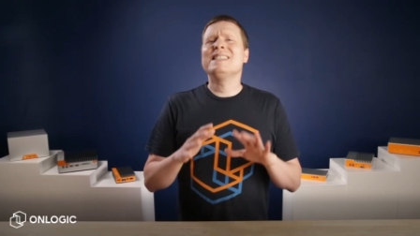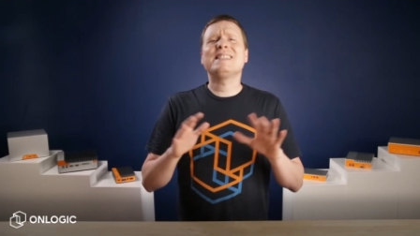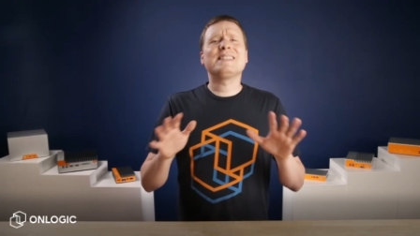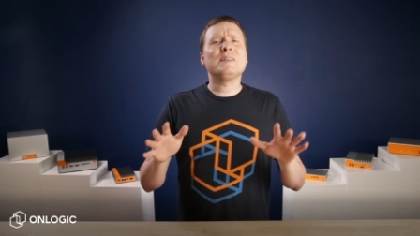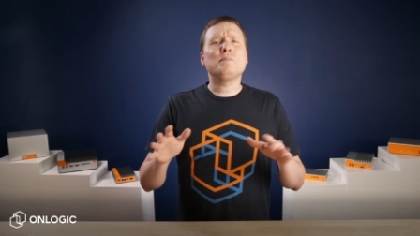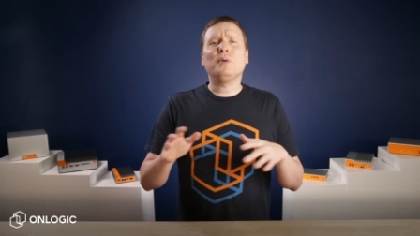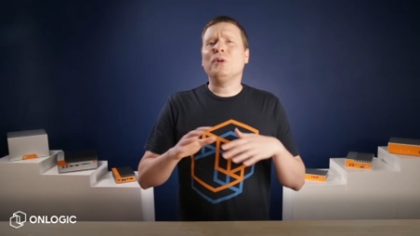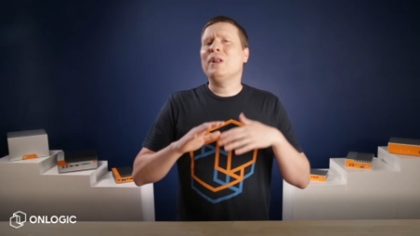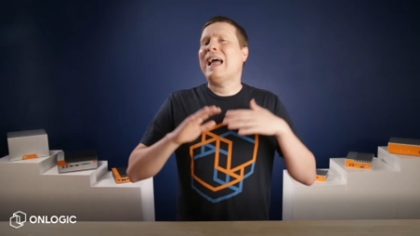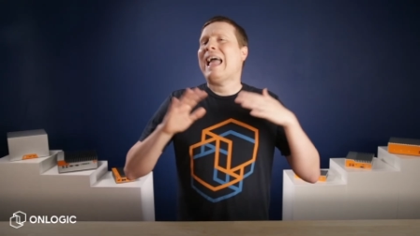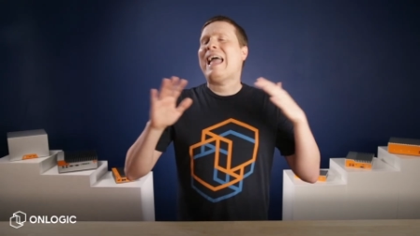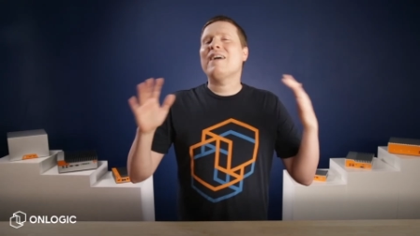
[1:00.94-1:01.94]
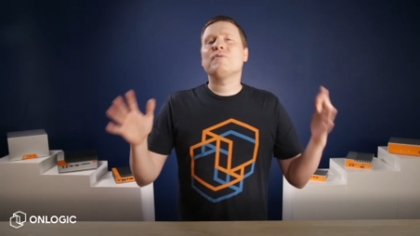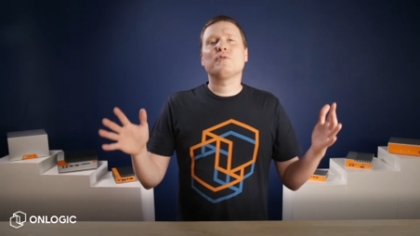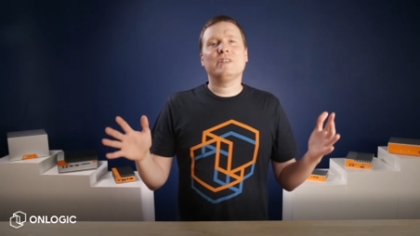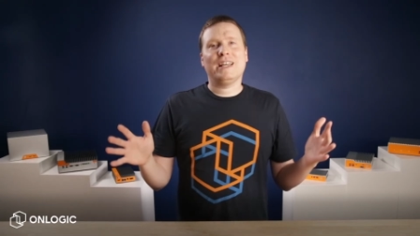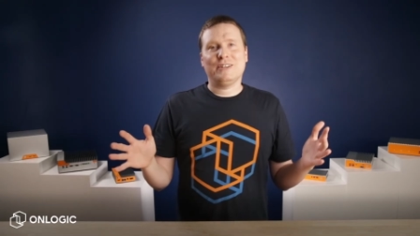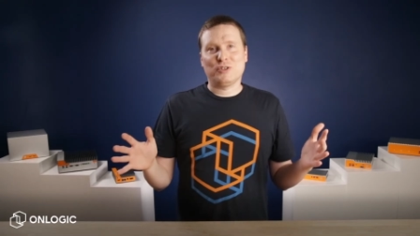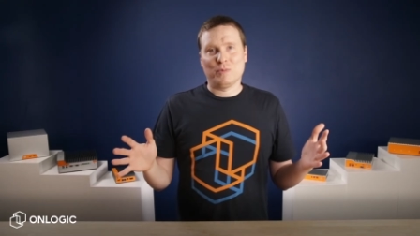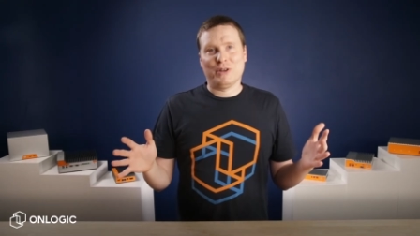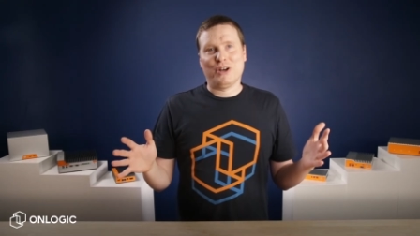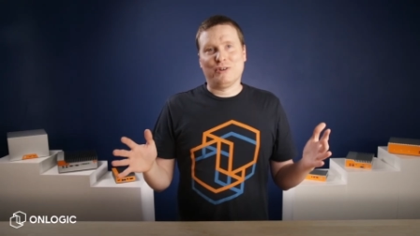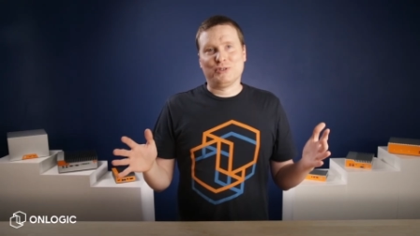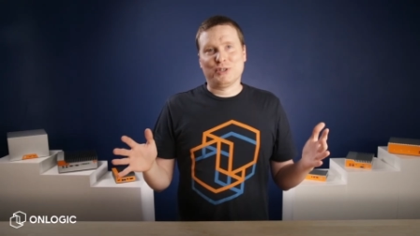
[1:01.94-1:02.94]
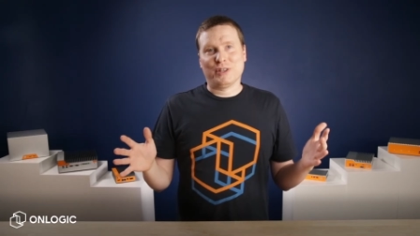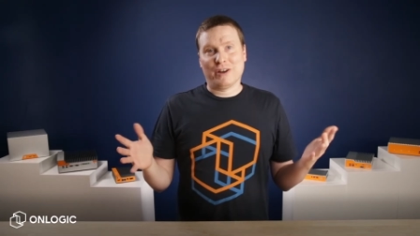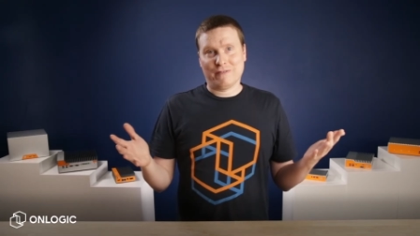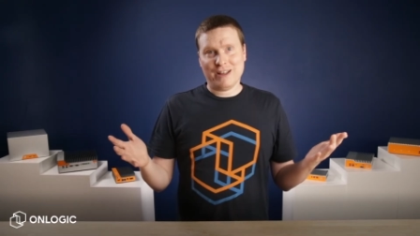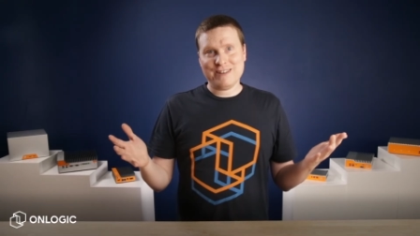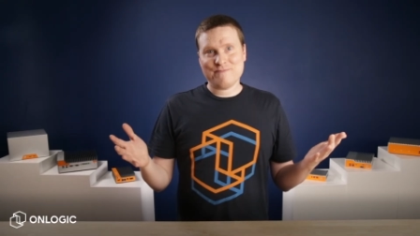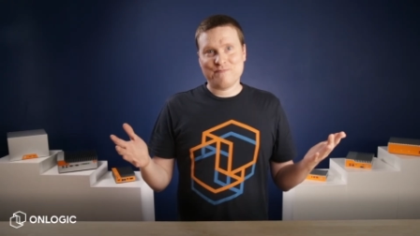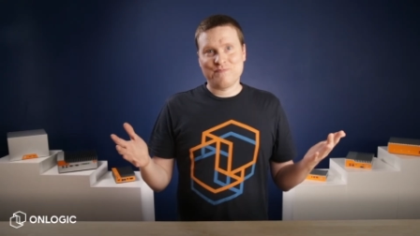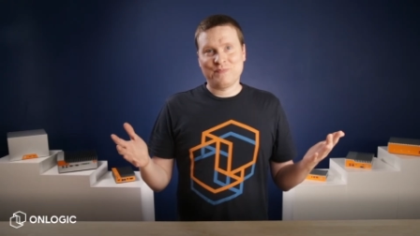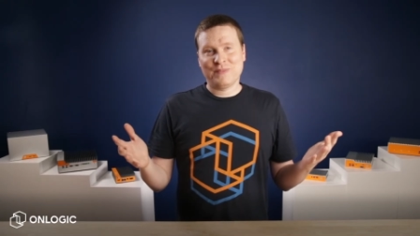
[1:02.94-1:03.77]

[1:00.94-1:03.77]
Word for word: Simple, everyday terminology there, right?